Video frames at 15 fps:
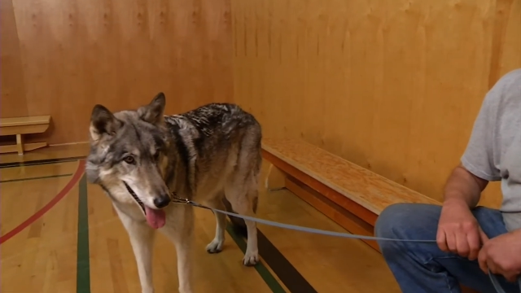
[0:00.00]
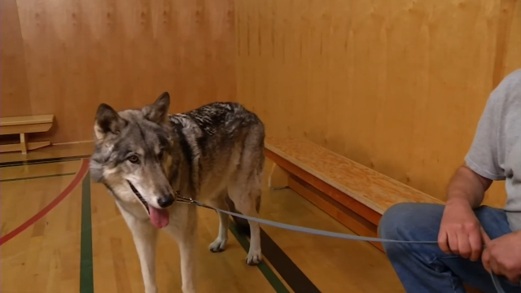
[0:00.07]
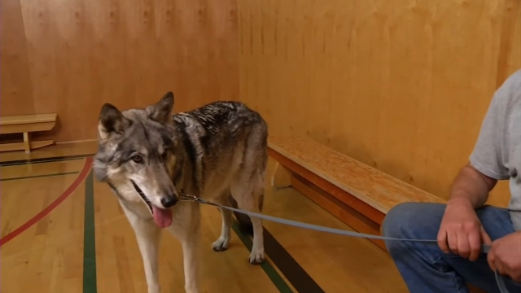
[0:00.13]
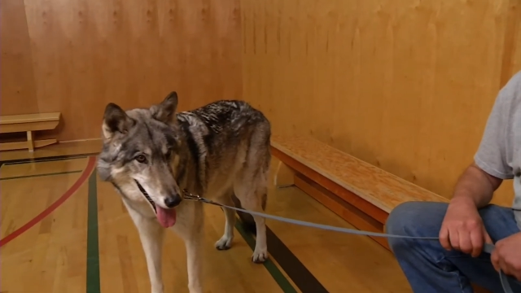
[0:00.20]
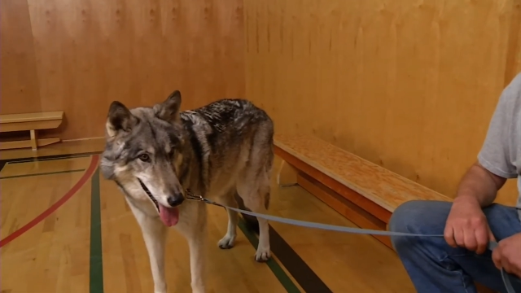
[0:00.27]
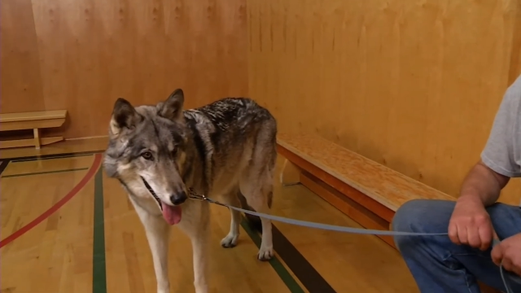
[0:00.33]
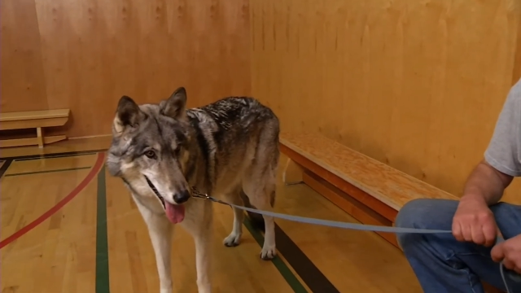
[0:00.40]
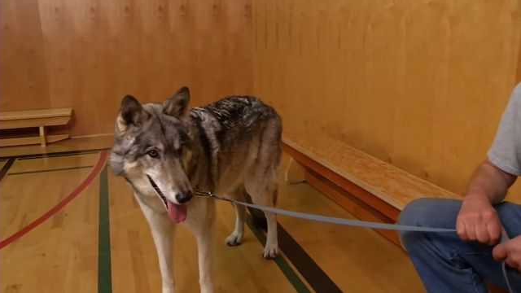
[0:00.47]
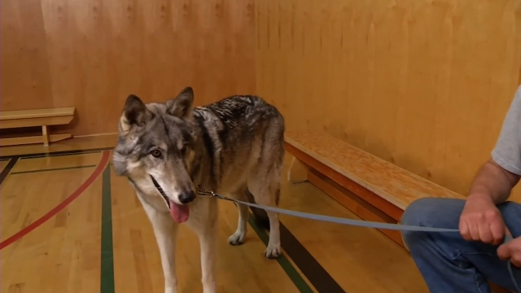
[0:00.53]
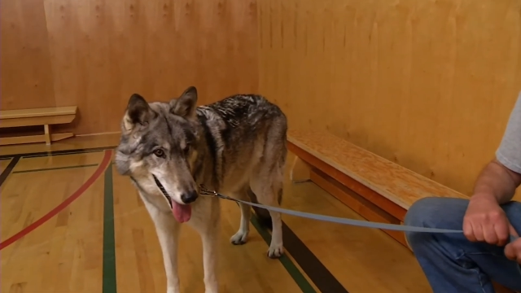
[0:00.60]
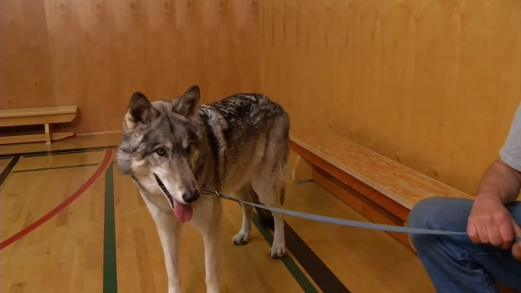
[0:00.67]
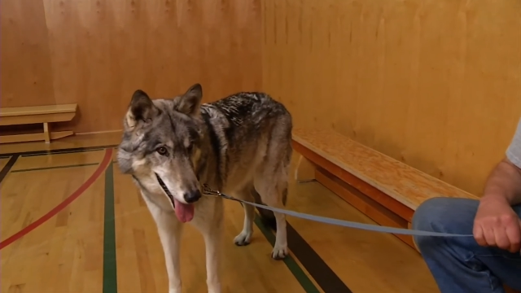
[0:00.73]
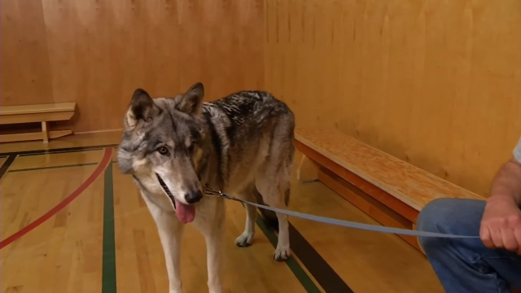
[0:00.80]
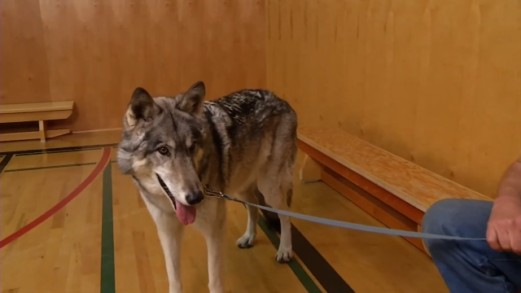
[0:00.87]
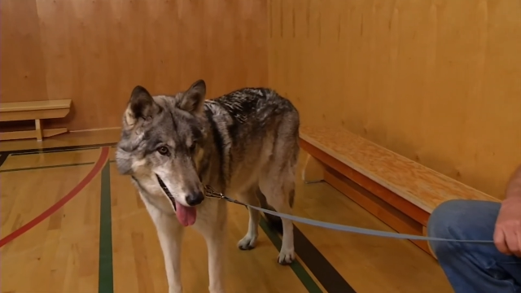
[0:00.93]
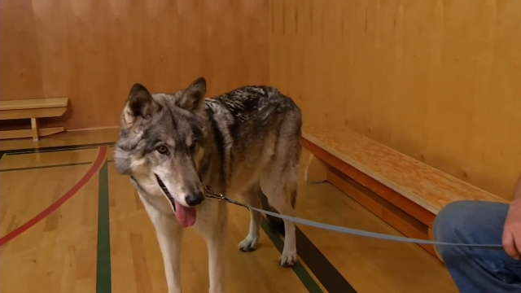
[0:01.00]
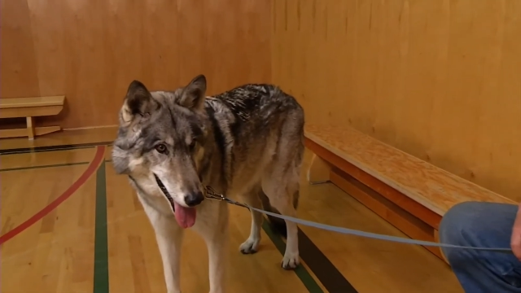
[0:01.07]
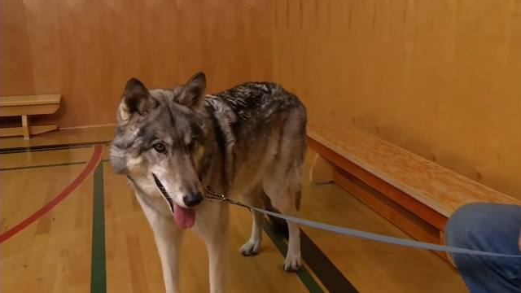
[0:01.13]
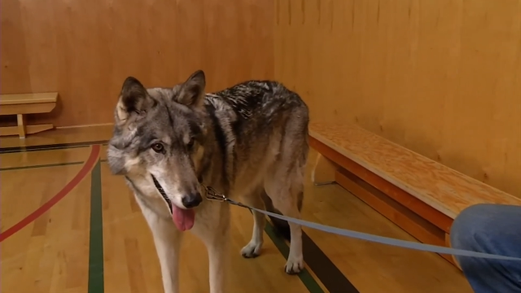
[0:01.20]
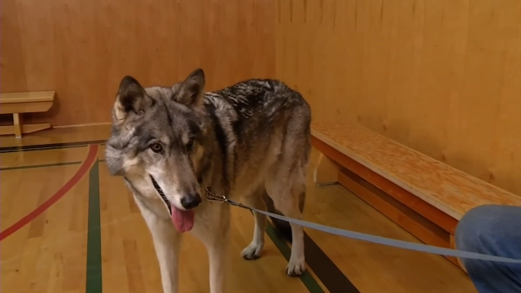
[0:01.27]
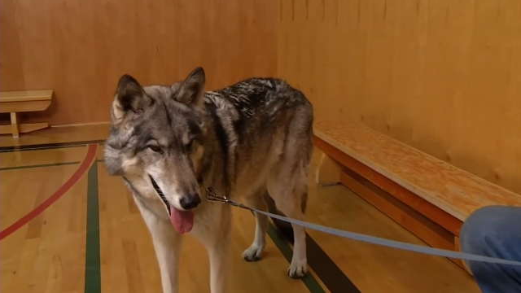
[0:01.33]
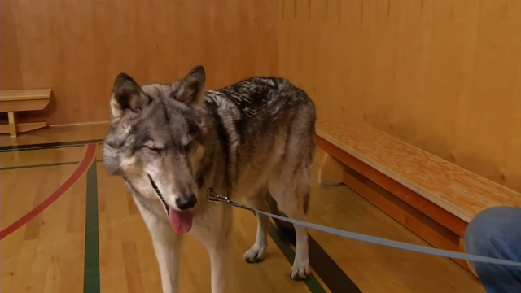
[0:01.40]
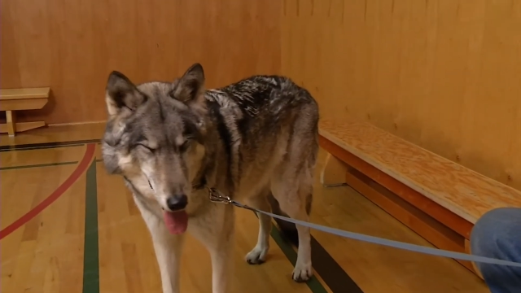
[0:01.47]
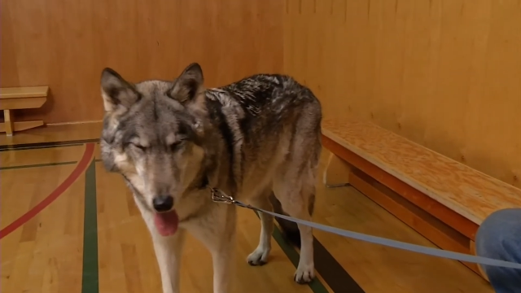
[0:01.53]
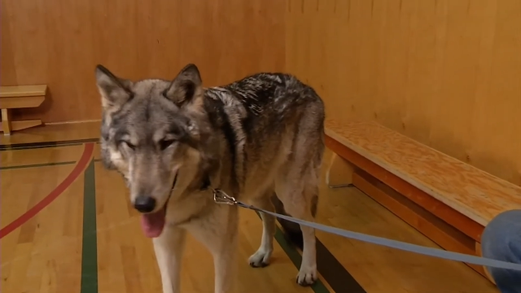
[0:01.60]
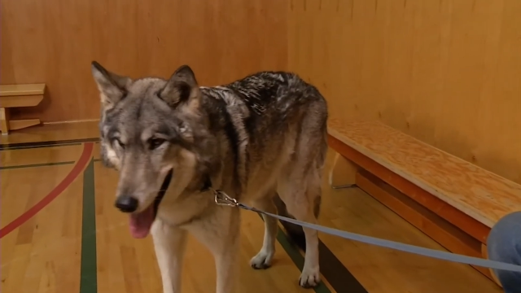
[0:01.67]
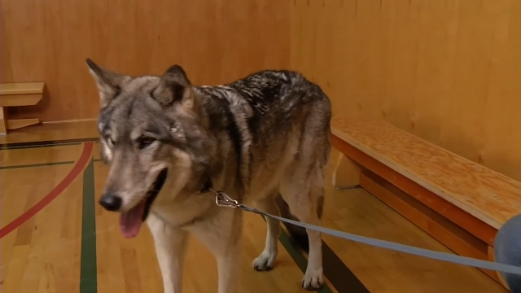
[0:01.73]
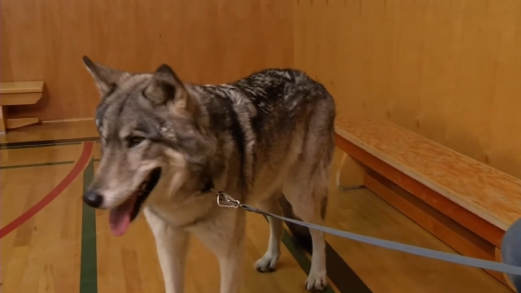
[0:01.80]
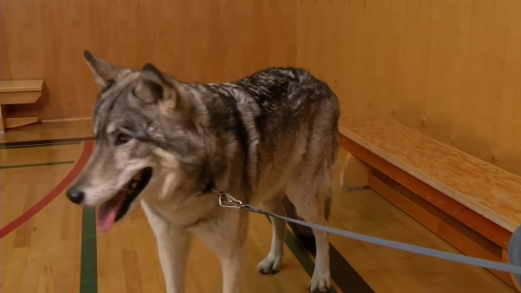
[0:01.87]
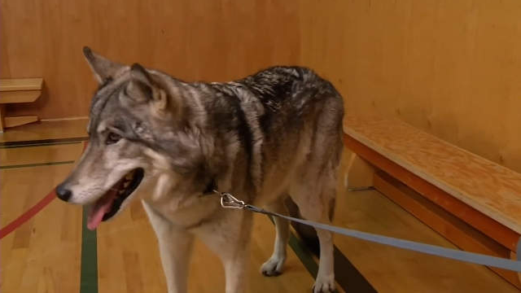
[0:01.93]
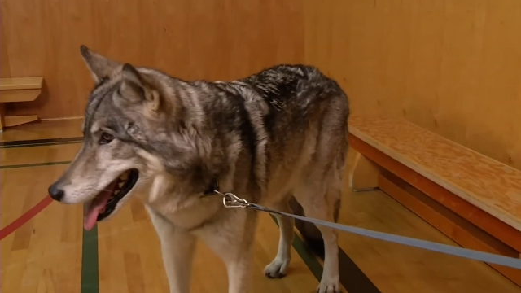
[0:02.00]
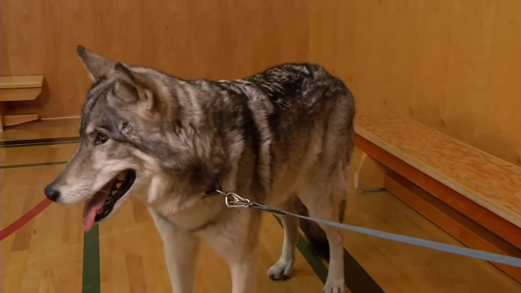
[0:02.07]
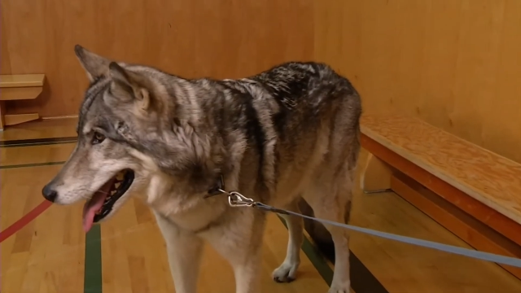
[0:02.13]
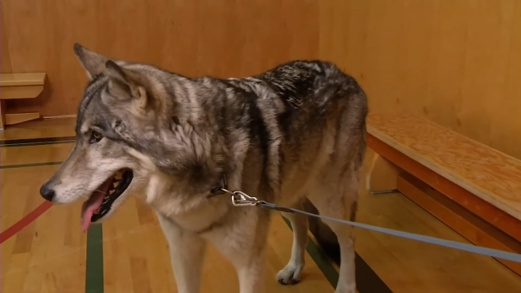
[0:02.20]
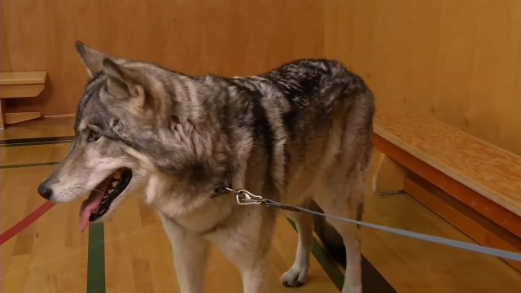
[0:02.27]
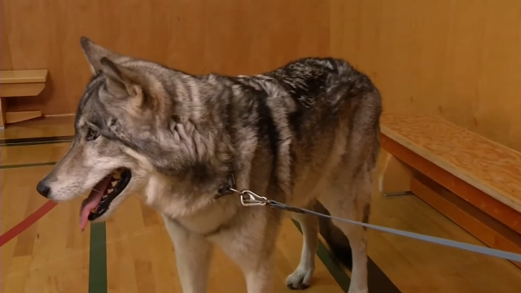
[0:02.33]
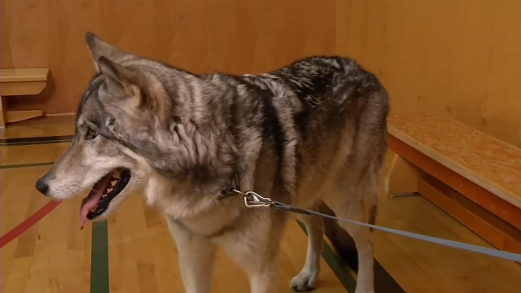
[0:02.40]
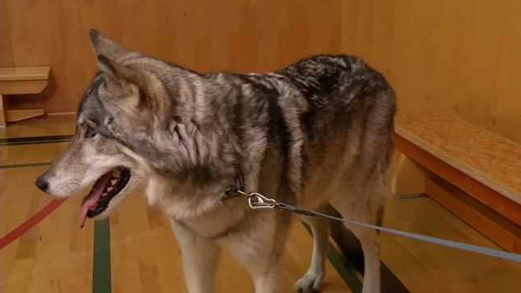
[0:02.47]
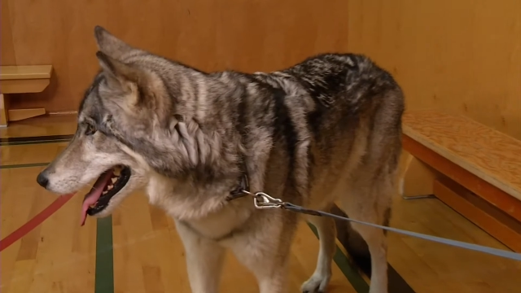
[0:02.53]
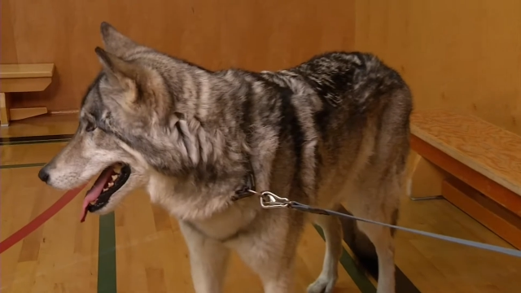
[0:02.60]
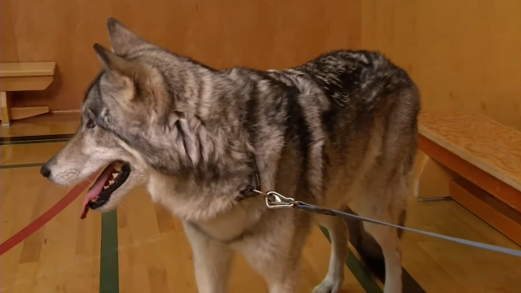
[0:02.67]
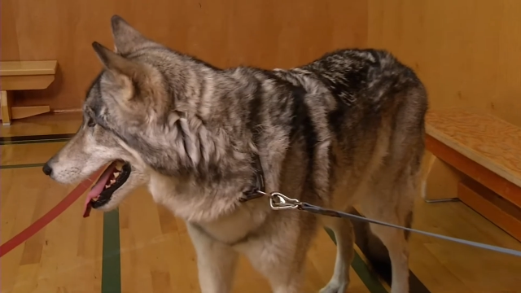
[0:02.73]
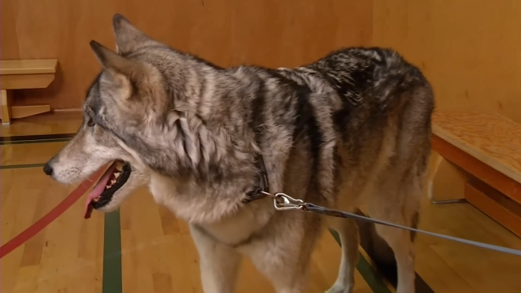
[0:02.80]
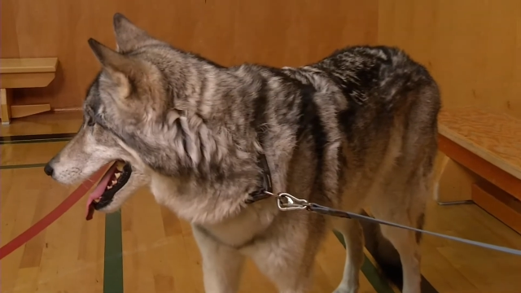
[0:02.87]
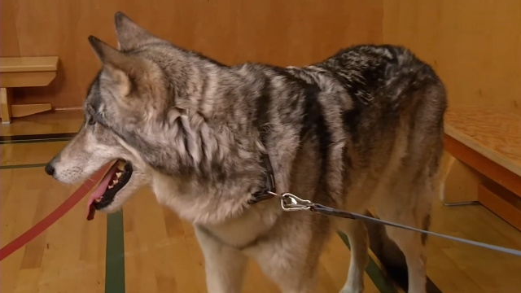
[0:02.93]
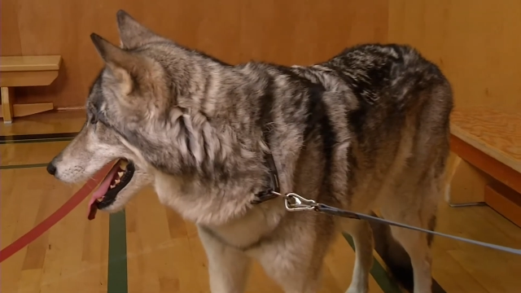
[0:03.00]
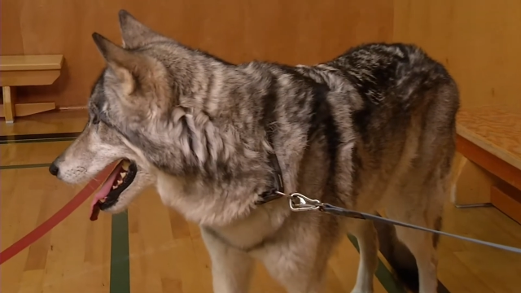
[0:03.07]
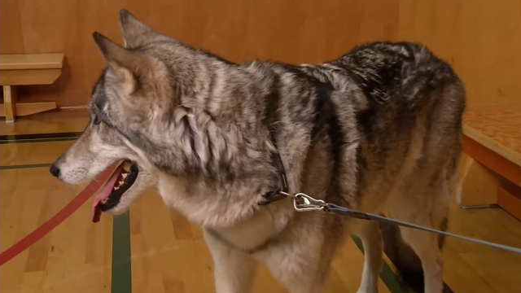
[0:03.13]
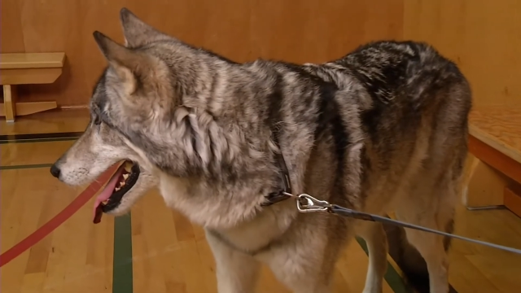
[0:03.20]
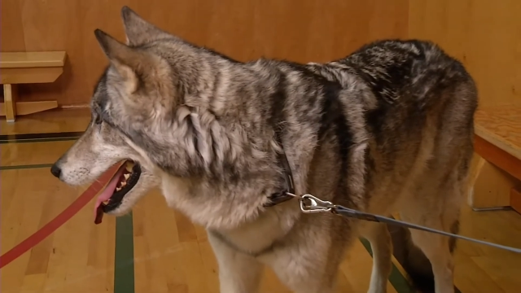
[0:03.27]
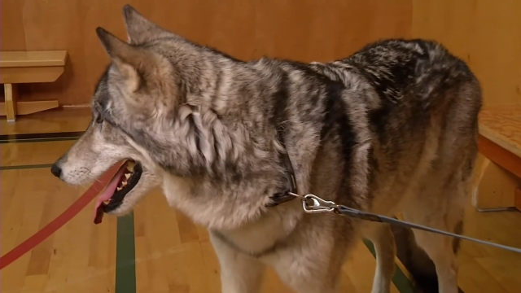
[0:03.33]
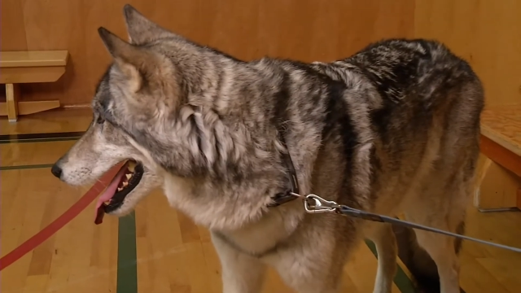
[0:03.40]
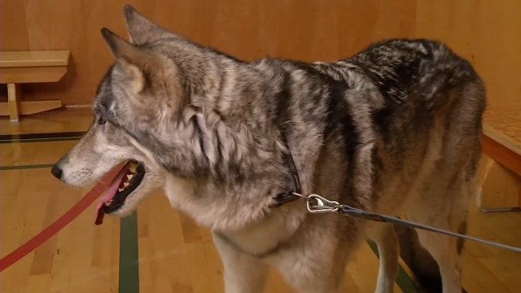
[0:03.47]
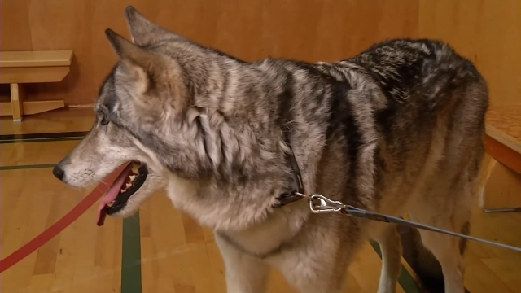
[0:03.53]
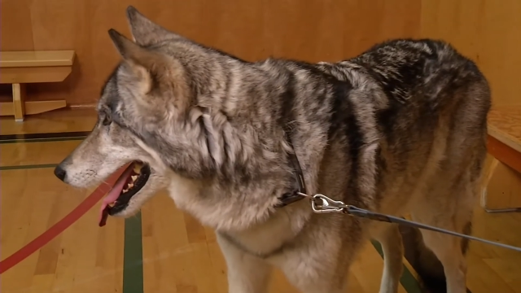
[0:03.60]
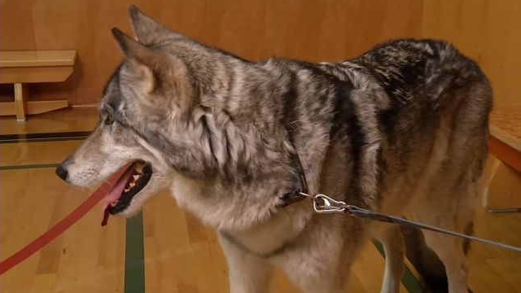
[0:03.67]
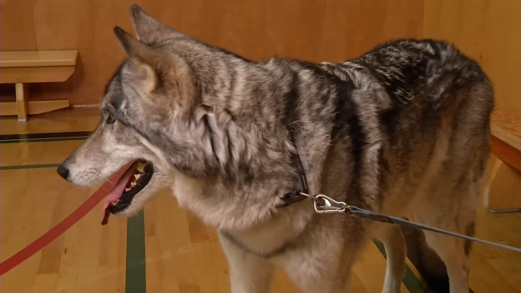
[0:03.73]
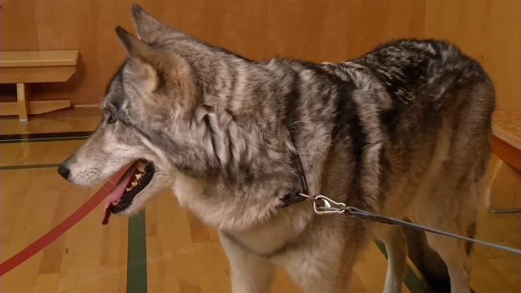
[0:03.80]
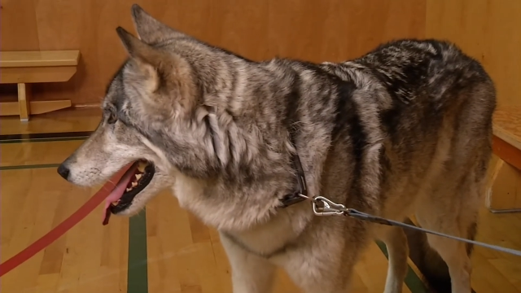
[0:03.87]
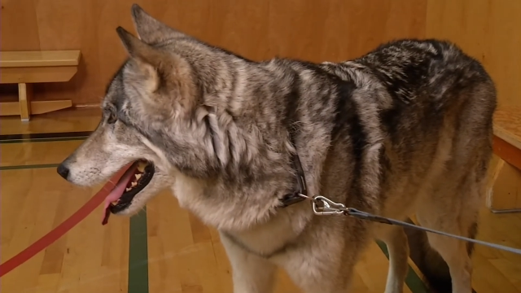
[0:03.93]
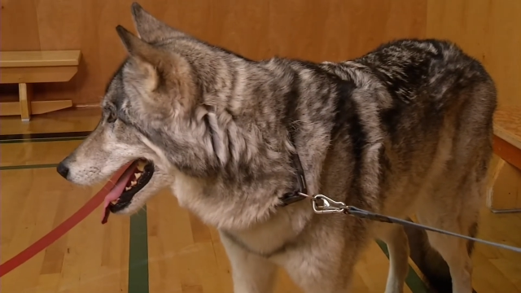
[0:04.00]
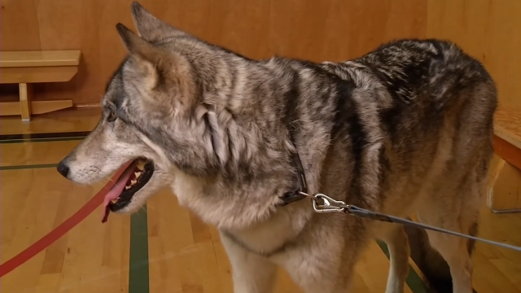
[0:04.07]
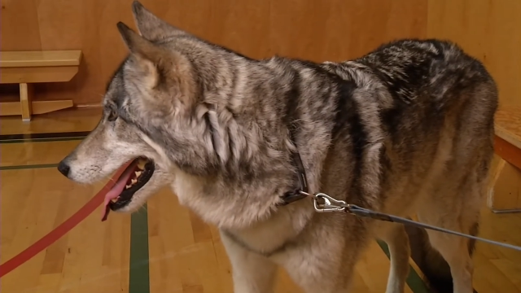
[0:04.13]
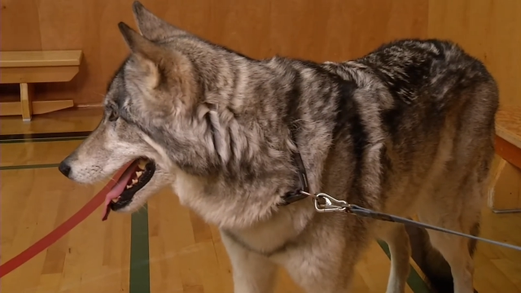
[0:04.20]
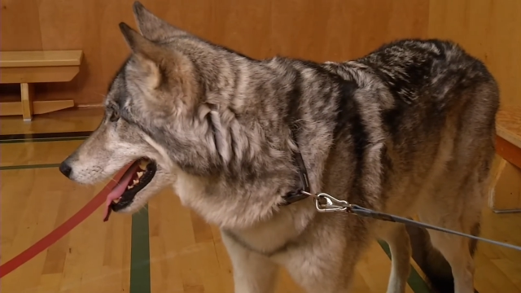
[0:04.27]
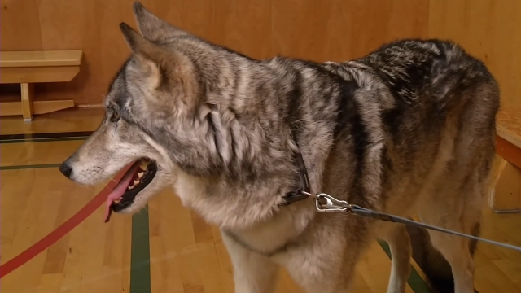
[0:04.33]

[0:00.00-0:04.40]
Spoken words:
Nobody's mouth can be seen.